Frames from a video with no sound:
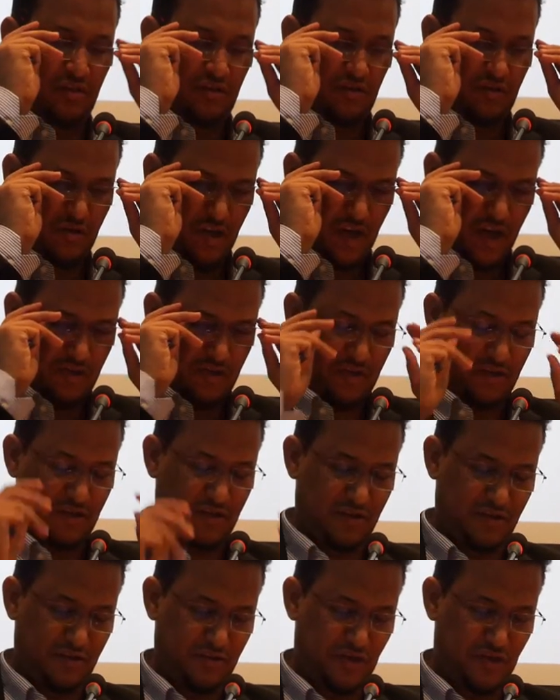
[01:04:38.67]
and
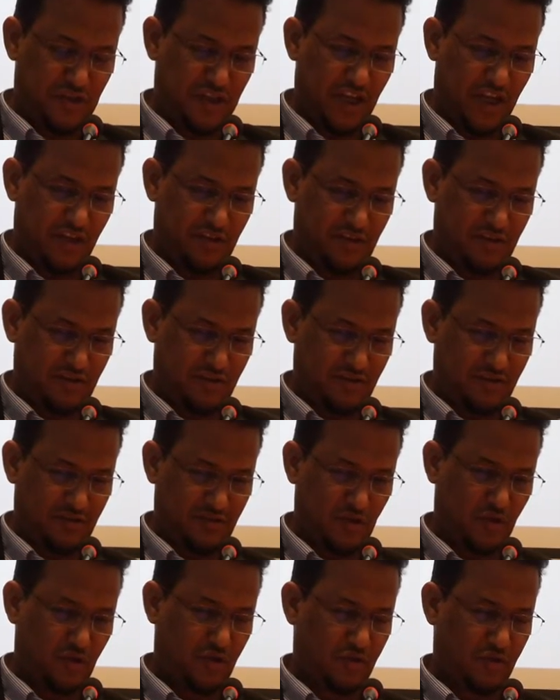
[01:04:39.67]
Rashidun state,
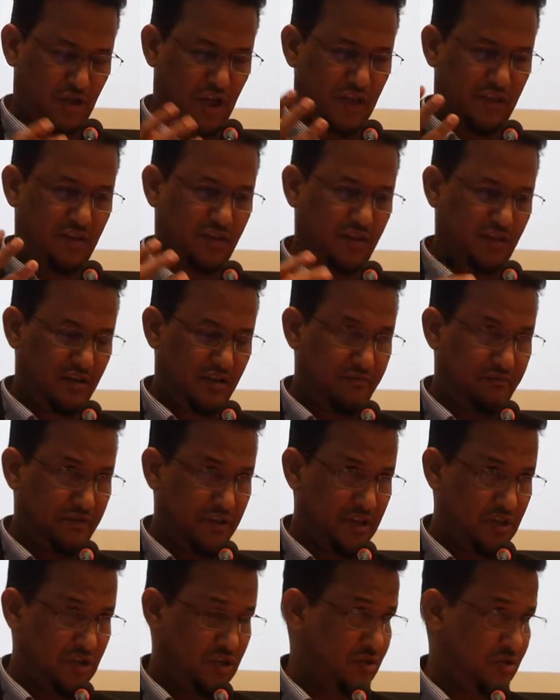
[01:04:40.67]
or I think in
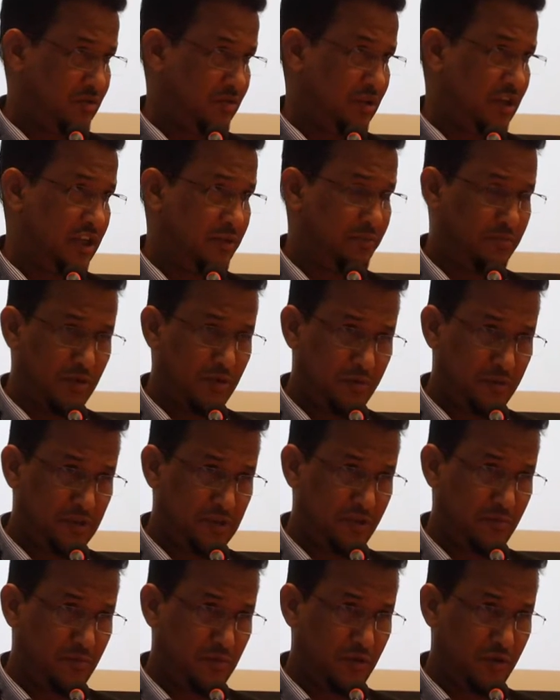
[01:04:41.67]
French it's called La
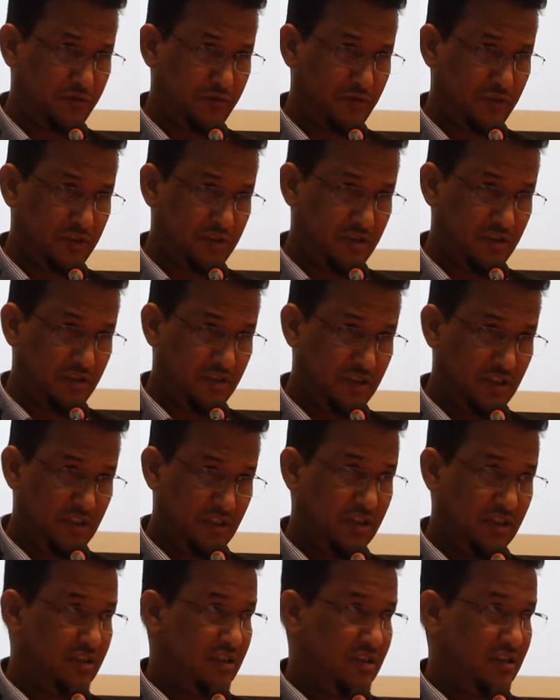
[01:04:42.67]
Diplomacy of the Prophet.
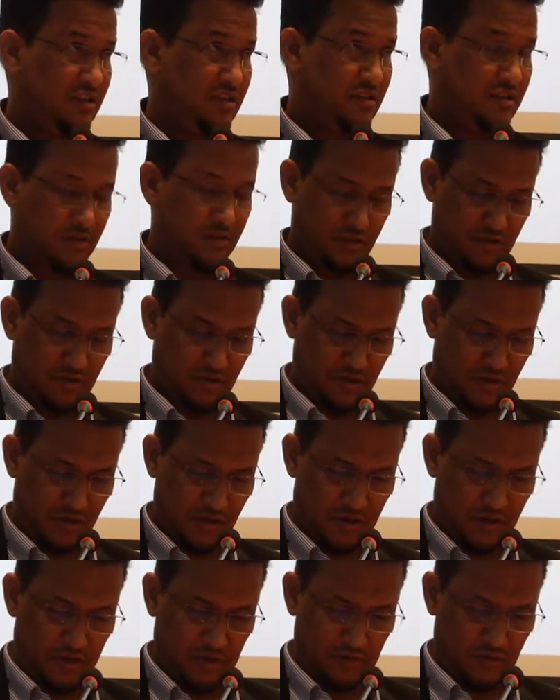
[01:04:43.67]

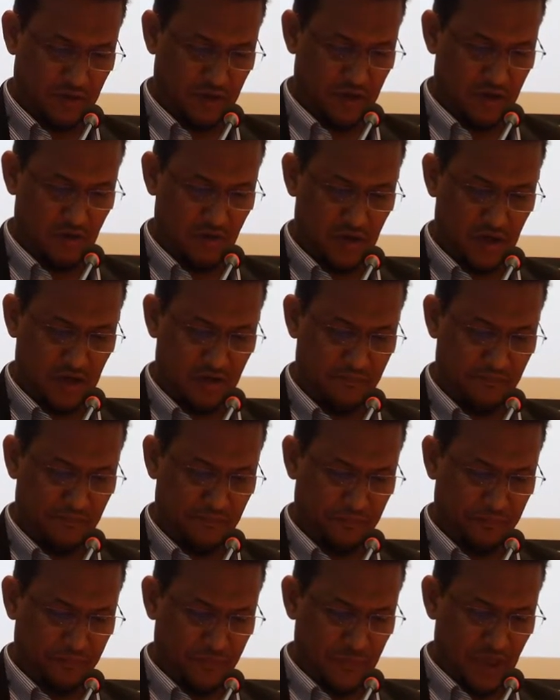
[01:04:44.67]
Allahu
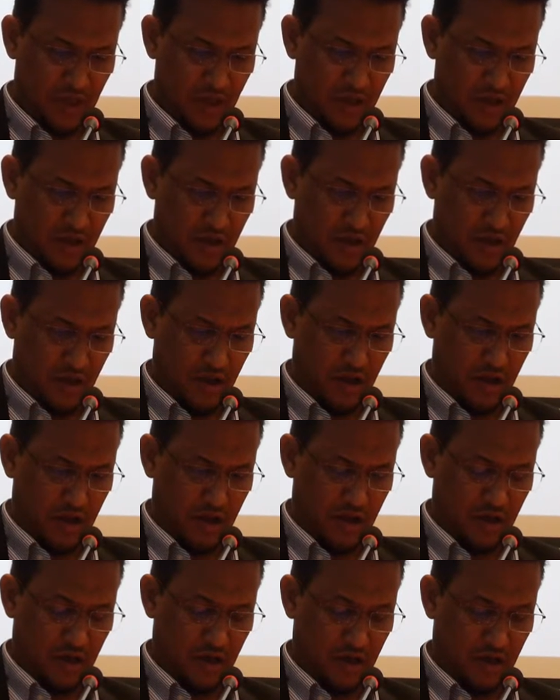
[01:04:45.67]

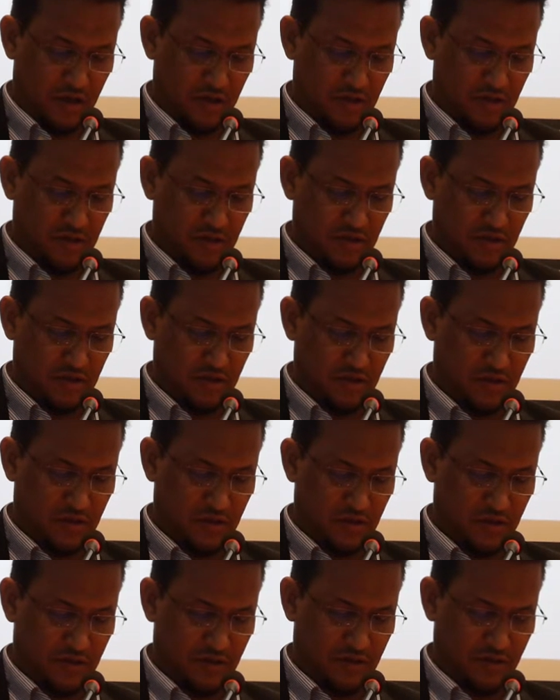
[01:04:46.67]
alam.
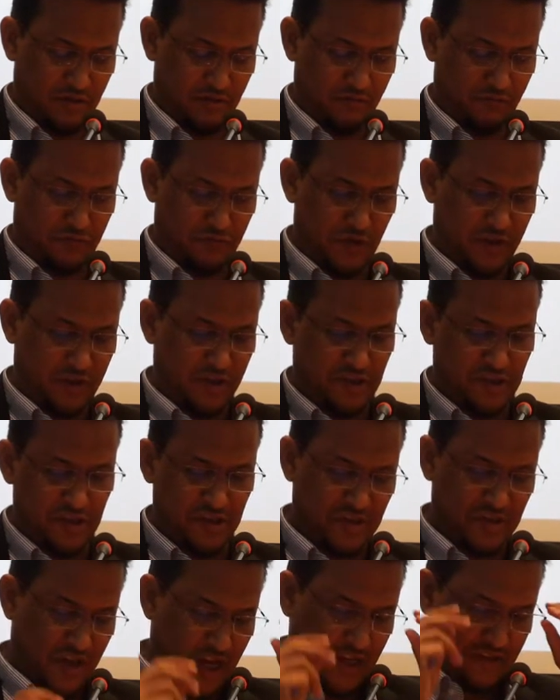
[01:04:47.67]
For the
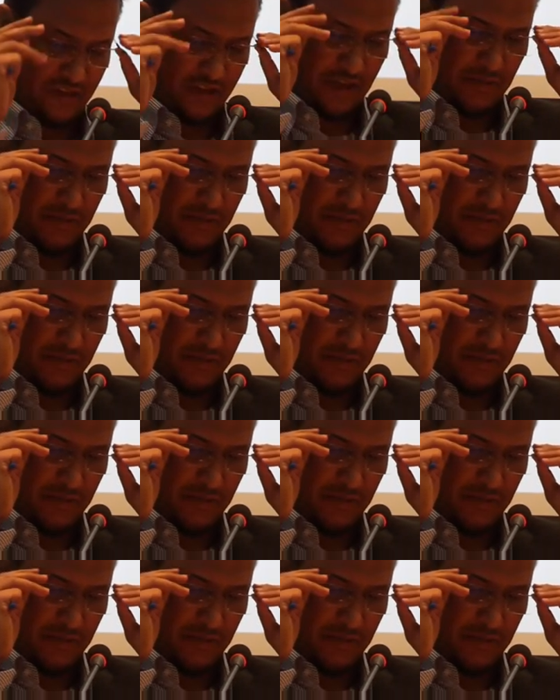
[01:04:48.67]
sister asking